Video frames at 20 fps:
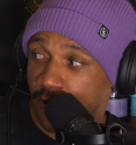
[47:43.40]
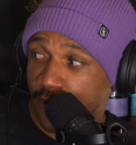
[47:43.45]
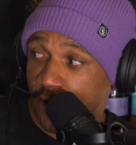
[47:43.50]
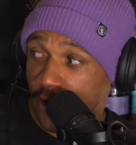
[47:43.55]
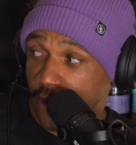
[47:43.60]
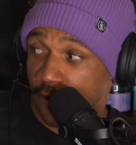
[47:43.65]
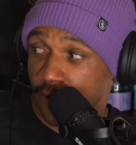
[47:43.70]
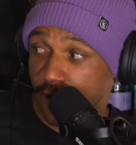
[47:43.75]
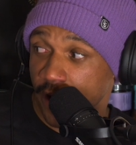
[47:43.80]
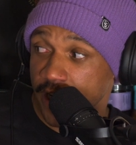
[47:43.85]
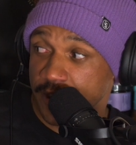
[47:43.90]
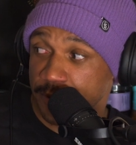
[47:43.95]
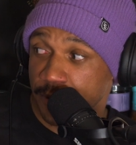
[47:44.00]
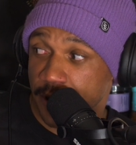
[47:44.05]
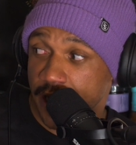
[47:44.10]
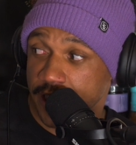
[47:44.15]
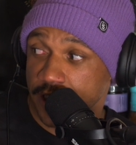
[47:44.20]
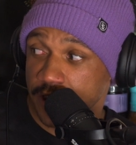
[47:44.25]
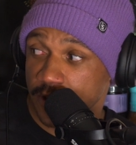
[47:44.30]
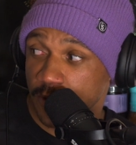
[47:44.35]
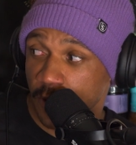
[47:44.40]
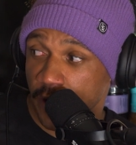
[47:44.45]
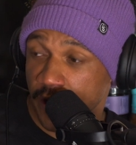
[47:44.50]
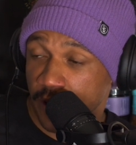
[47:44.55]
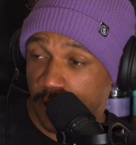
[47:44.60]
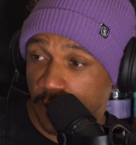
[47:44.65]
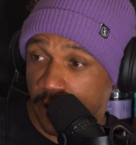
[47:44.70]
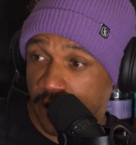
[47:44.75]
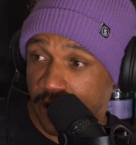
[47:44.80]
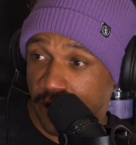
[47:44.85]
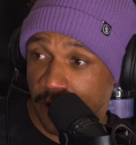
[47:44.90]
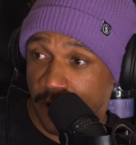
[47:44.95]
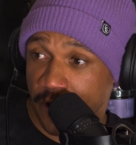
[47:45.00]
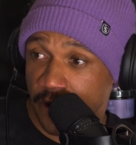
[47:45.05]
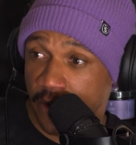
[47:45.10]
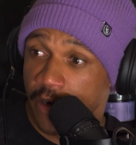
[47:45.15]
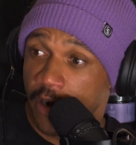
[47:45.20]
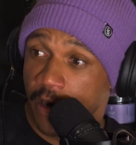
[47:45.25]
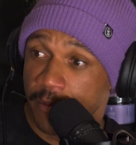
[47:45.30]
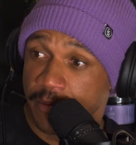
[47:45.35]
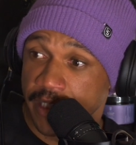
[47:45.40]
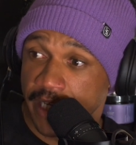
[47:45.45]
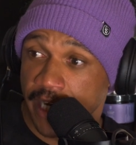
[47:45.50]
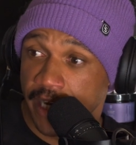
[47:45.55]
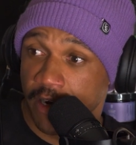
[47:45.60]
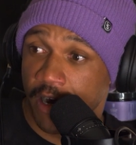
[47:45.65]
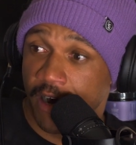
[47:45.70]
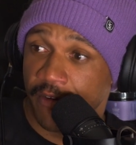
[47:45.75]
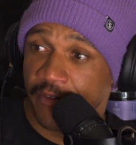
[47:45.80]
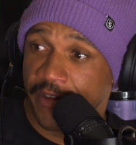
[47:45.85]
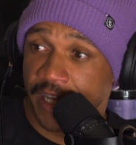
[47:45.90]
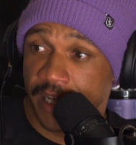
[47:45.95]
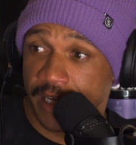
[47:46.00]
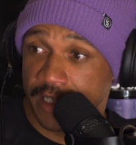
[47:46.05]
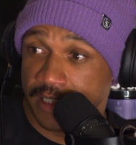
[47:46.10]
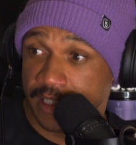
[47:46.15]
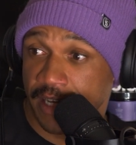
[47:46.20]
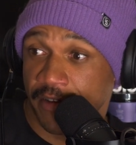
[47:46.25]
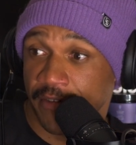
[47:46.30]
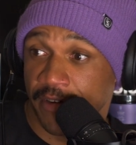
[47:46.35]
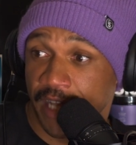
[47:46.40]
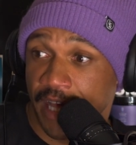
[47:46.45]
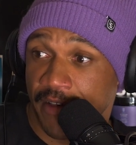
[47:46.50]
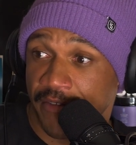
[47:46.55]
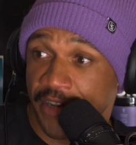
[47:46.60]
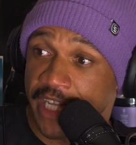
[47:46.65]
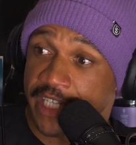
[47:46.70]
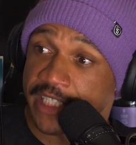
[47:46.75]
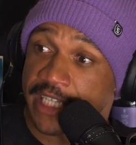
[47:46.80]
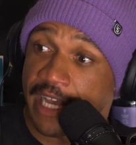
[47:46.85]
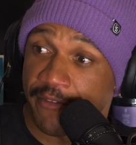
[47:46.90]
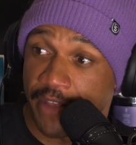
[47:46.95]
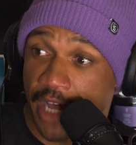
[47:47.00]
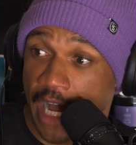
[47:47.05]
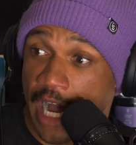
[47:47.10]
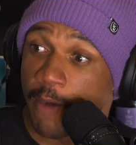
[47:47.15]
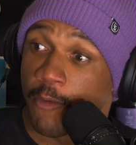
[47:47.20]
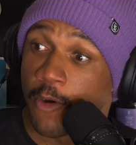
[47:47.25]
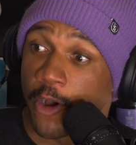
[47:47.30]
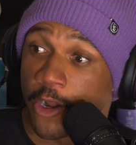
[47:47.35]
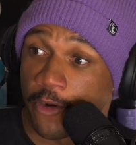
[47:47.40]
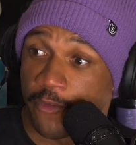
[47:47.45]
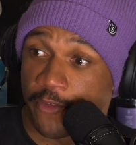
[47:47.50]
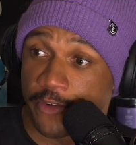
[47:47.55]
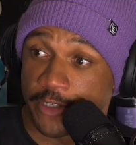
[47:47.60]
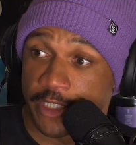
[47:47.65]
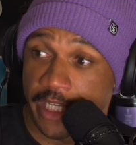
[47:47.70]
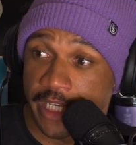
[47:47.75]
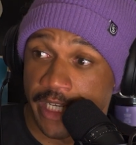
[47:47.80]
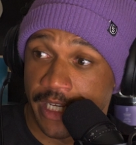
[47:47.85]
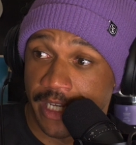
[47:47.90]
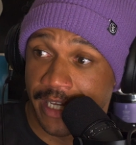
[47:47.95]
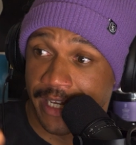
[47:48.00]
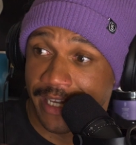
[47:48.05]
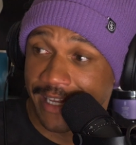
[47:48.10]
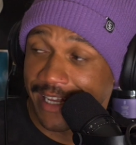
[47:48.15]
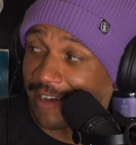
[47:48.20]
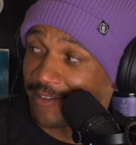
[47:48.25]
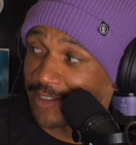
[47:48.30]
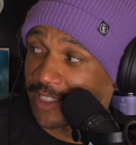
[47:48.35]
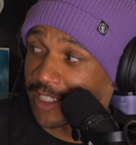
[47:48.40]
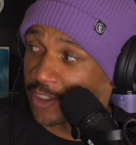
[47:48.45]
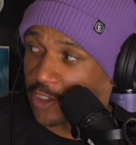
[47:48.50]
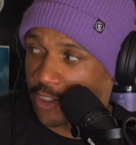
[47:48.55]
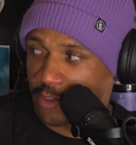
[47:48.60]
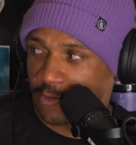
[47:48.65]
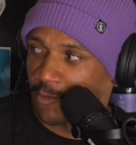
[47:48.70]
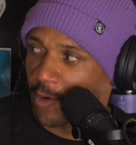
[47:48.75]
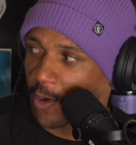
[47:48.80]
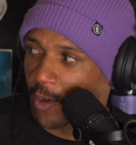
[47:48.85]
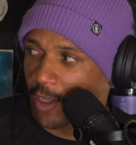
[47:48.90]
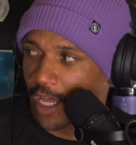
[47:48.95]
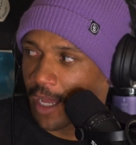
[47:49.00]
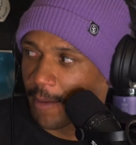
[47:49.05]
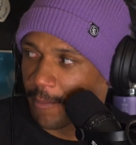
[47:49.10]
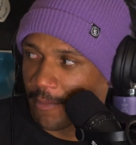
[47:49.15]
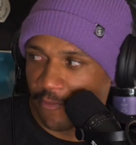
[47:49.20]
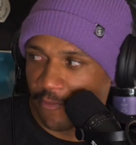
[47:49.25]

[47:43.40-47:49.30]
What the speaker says: fill the French press with where you go up to get coffee at like a 7-Eleven. They just have the hot water for tea. I've seen just roll up